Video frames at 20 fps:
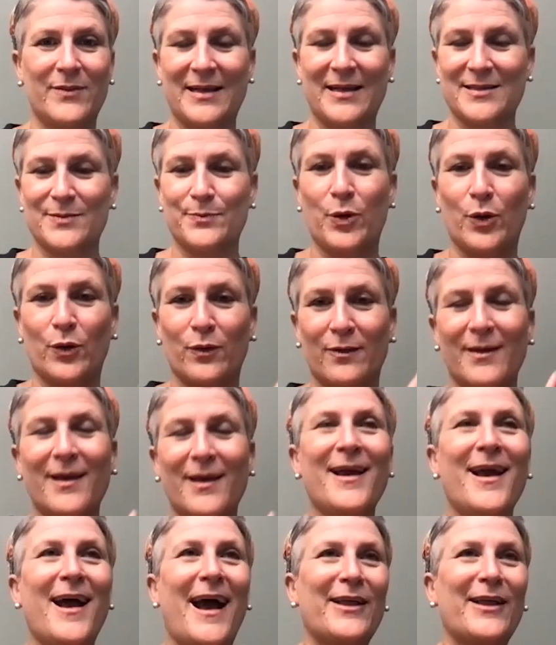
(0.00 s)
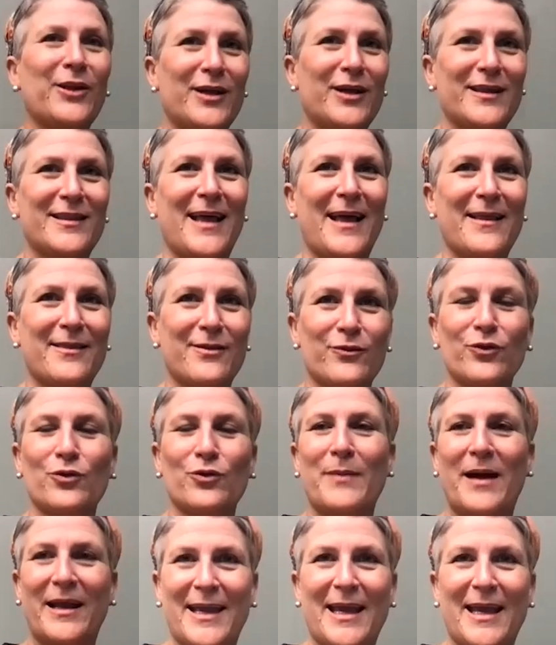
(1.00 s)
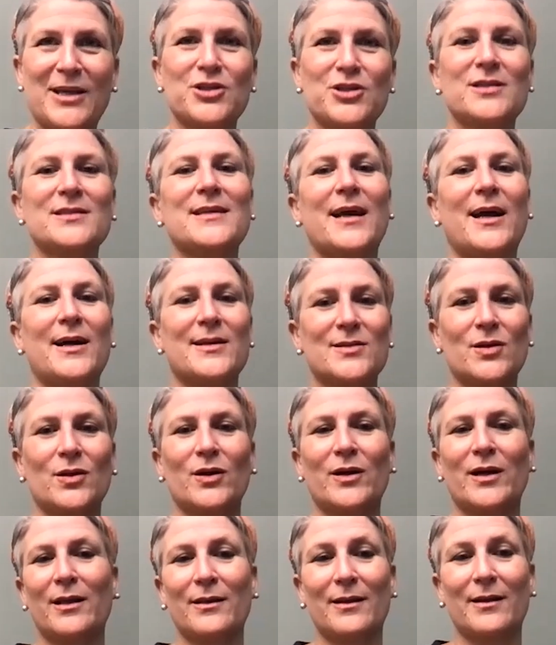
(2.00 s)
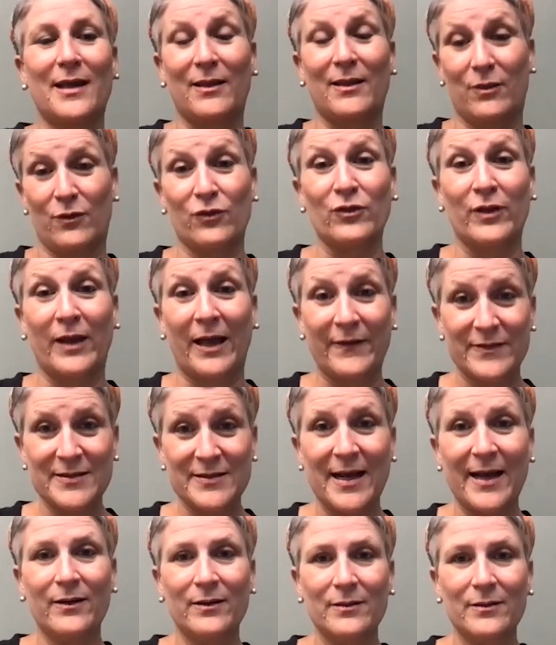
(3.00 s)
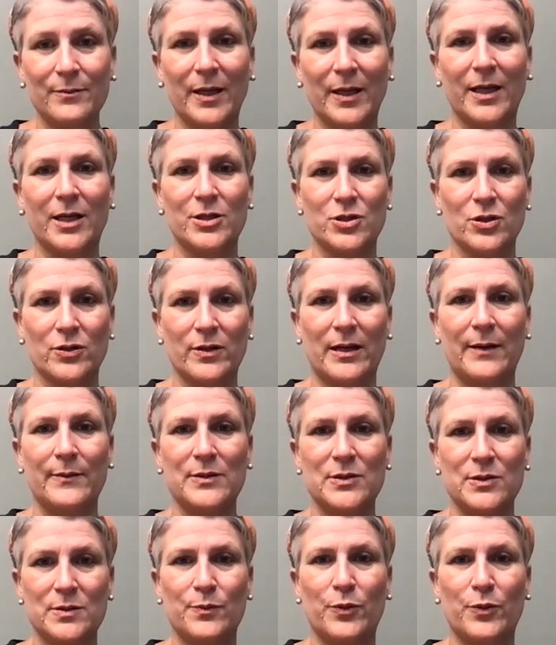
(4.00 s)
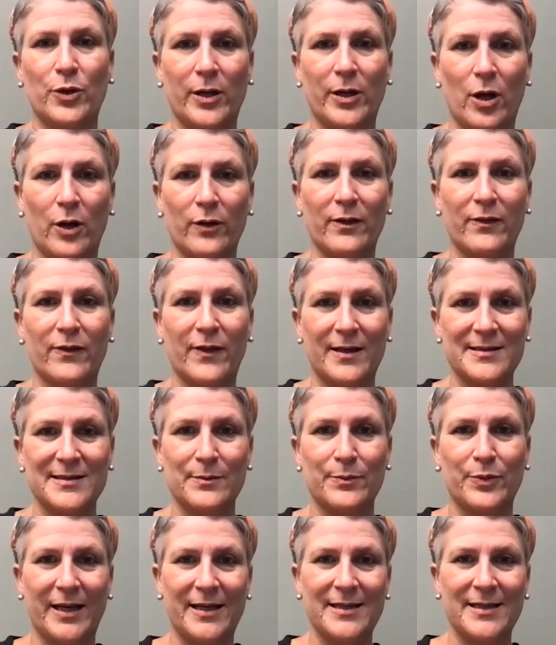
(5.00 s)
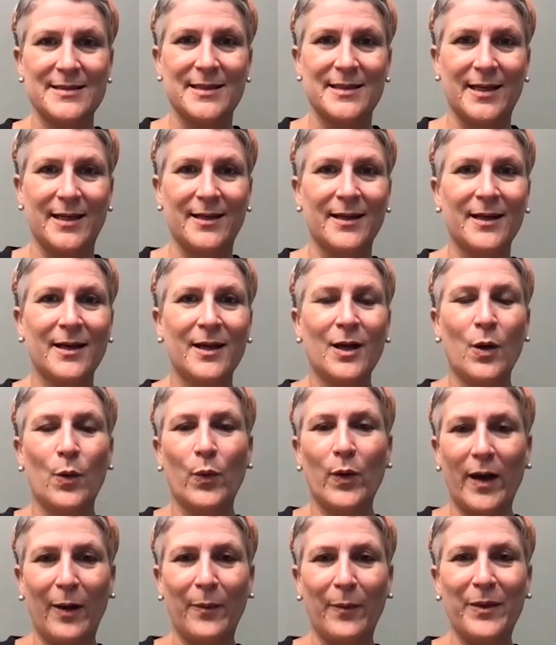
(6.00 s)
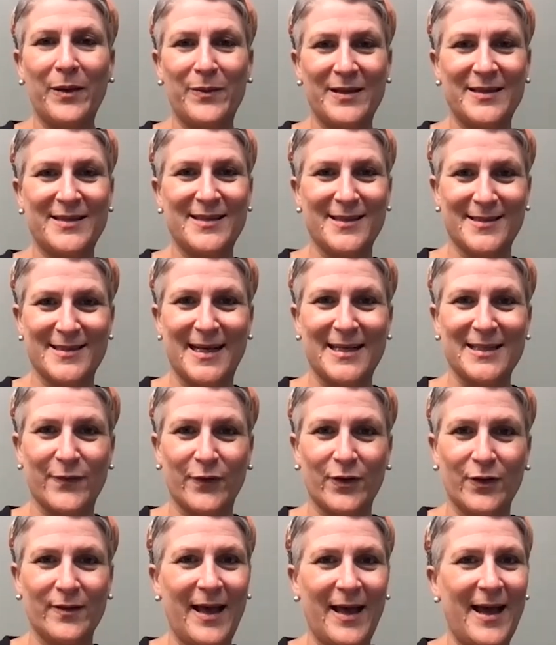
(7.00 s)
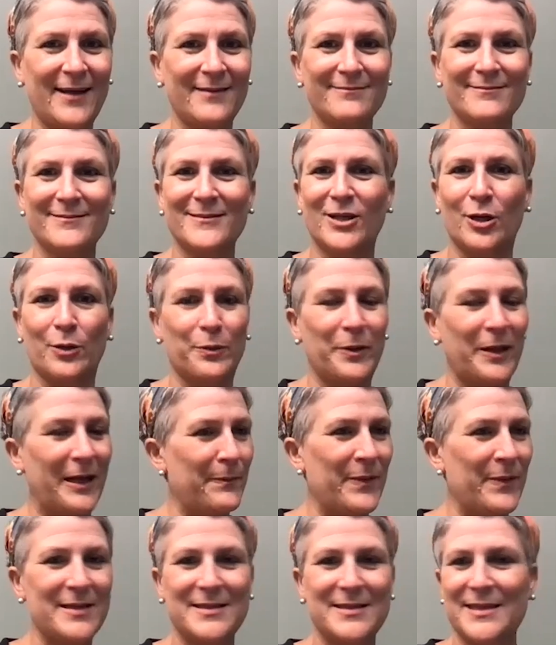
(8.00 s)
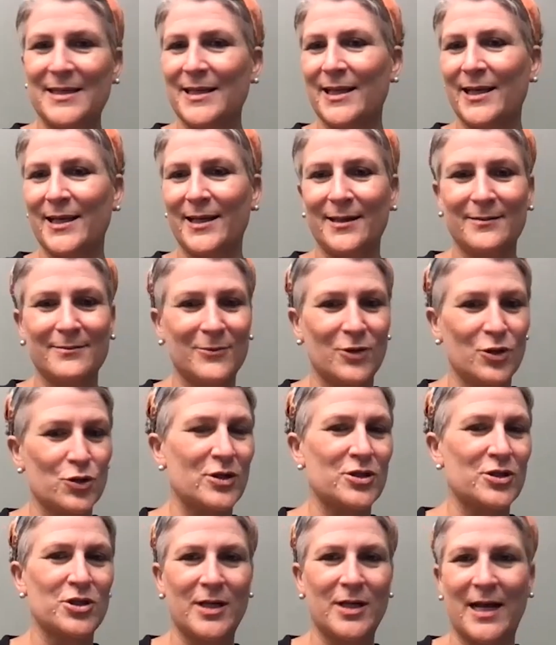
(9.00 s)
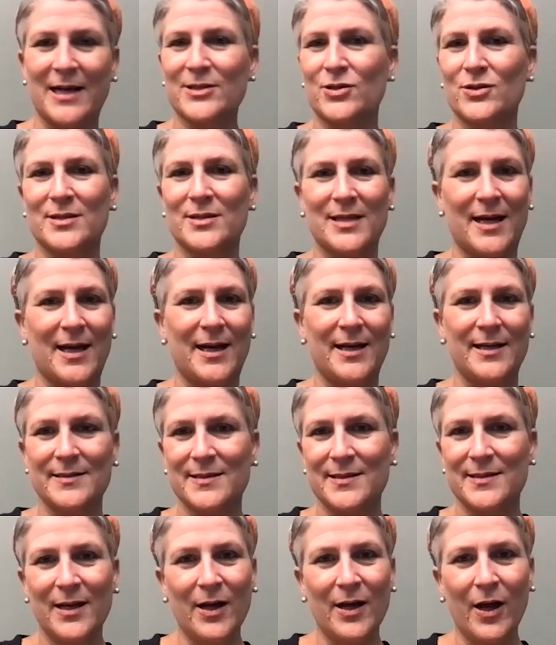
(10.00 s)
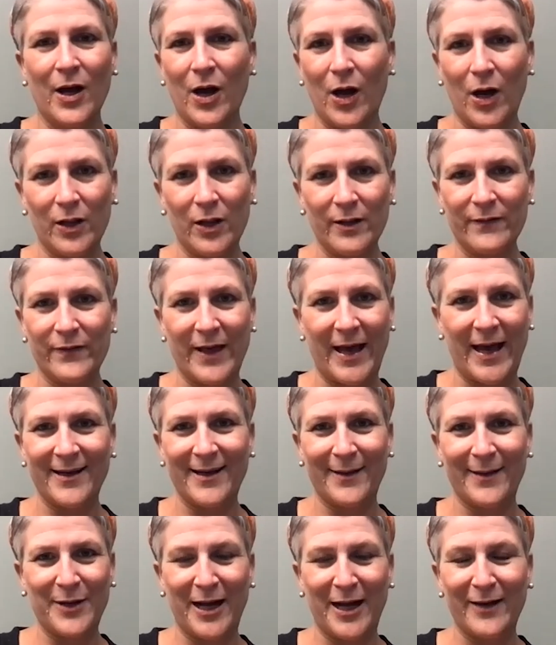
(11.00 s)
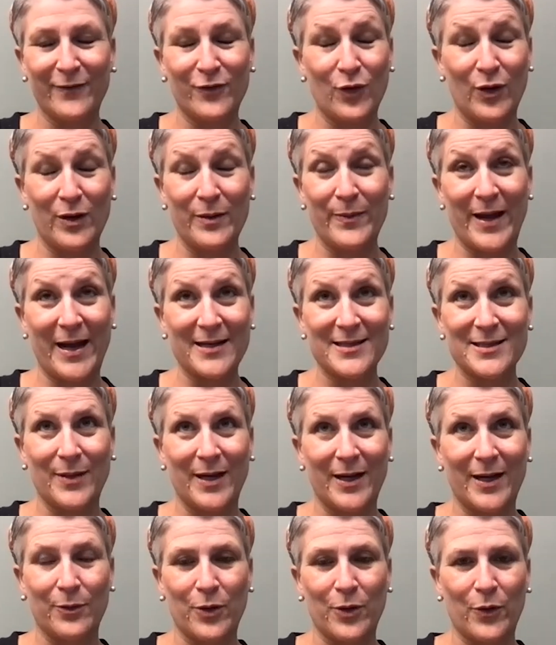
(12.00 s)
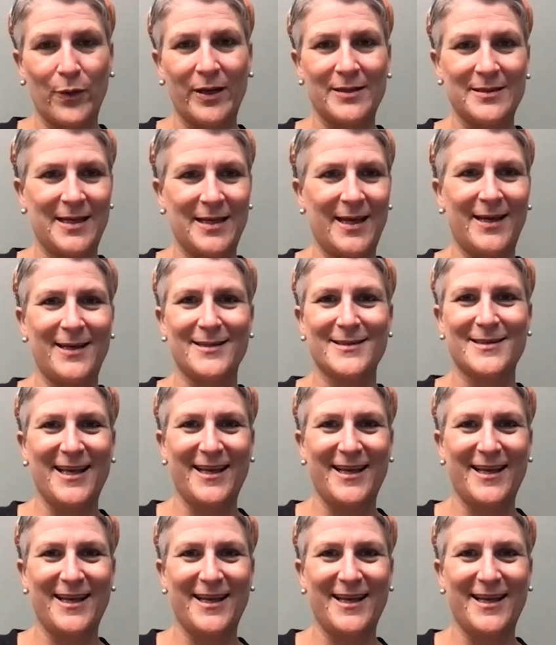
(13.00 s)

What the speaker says: That's both, I look at that through medications. I also look at it through lifestyle, making sure that I'm putting all the things in place that will help me be successful in that, plant-based eating, nutrition, exercise, all of that. I'm kind of going back to my rowing days